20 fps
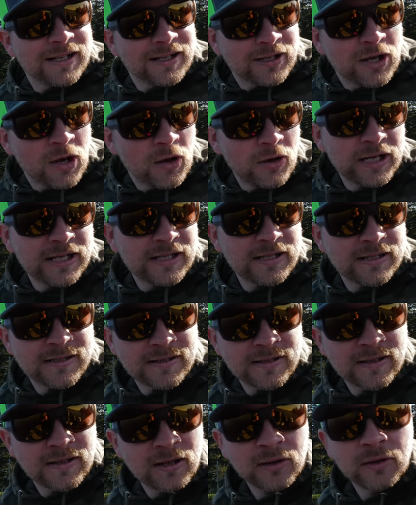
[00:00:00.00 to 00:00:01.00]

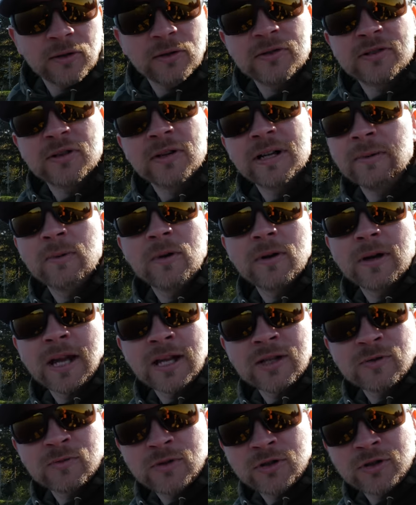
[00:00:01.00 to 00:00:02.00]
Cody's a loser, he won't
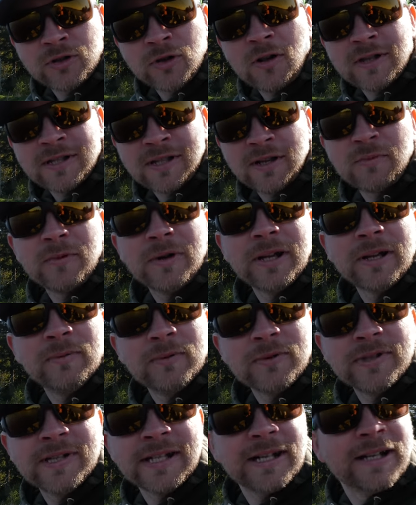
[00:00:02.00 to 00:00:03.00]
catch one. Sean's gonna win,
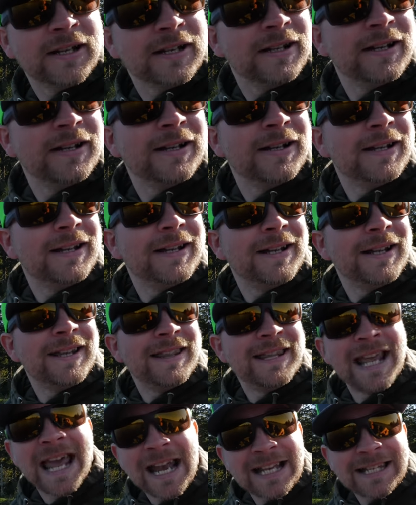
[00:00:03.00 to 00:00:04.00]
we'll see.
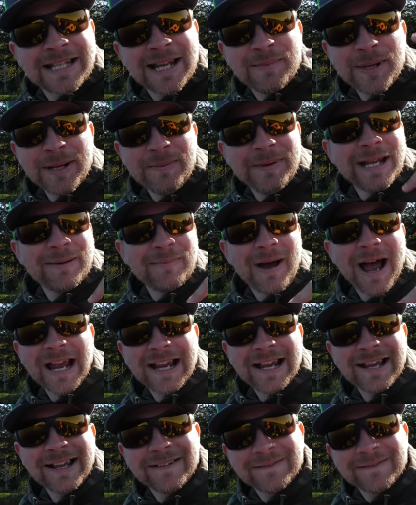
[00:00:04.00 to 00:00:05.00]
Then it's gonna be me and Mike.